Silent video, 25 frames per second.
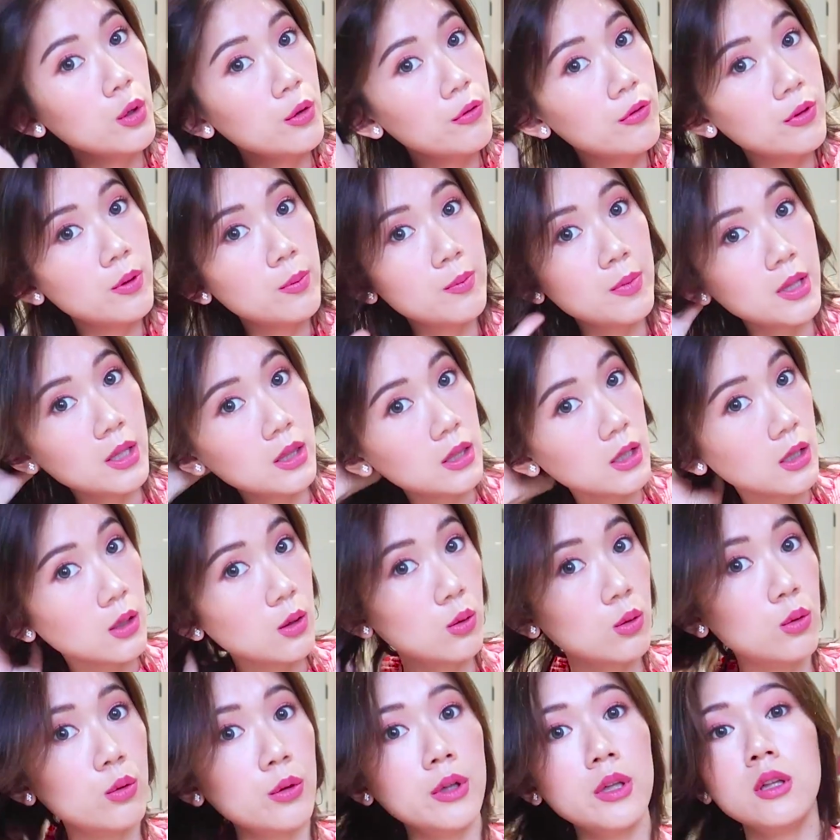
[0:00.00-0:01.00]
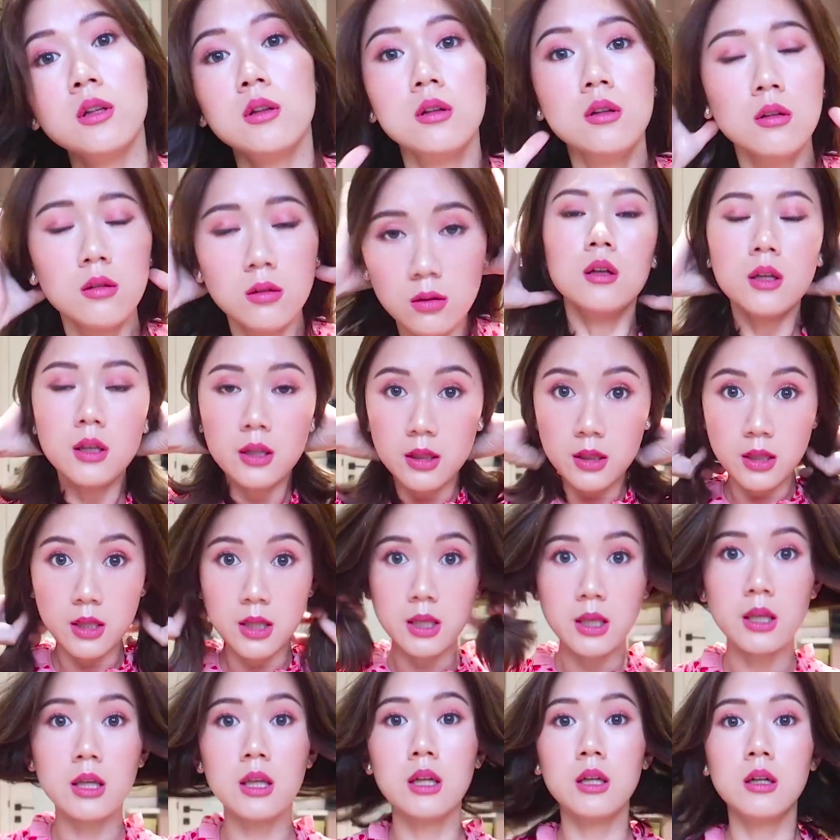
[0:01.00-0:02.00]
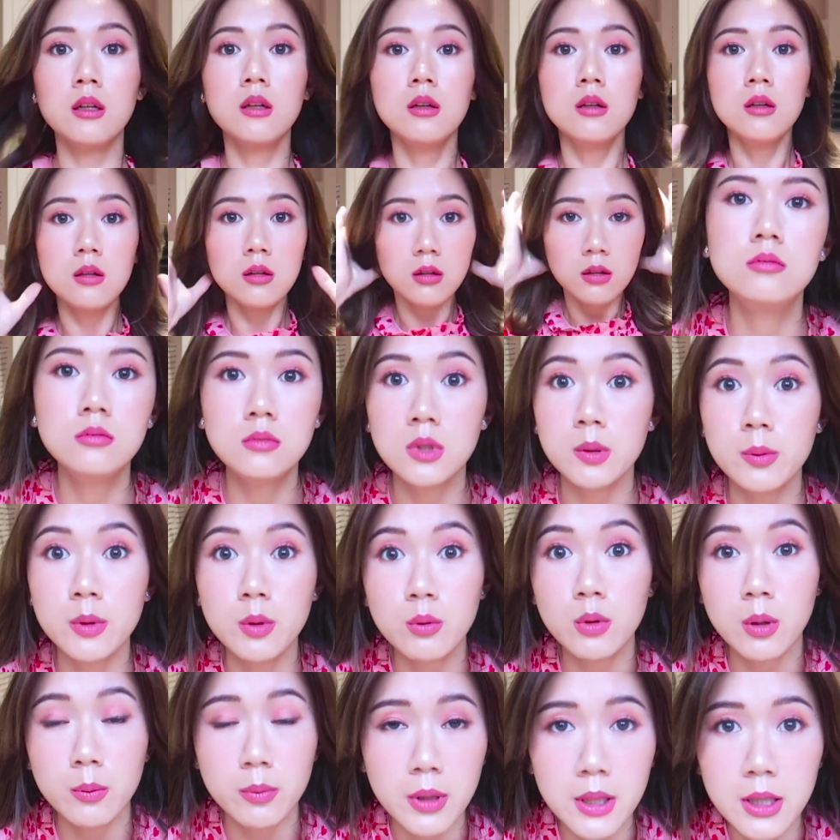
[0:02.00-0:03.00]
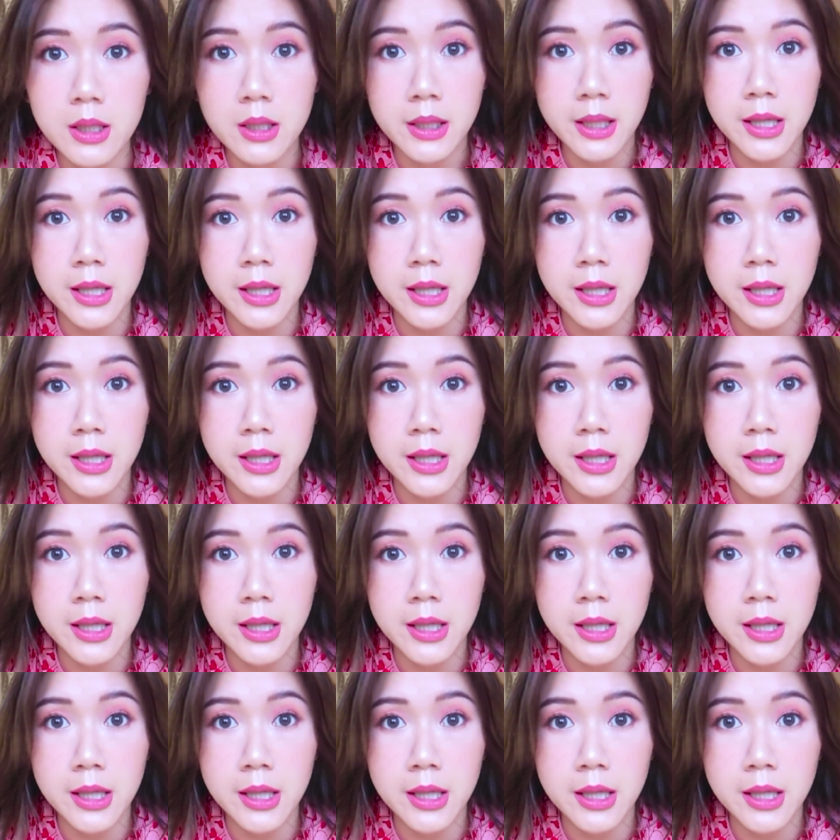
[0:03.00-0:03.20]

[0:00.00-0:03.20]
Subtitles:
of the mythic oil. And then, let me rub that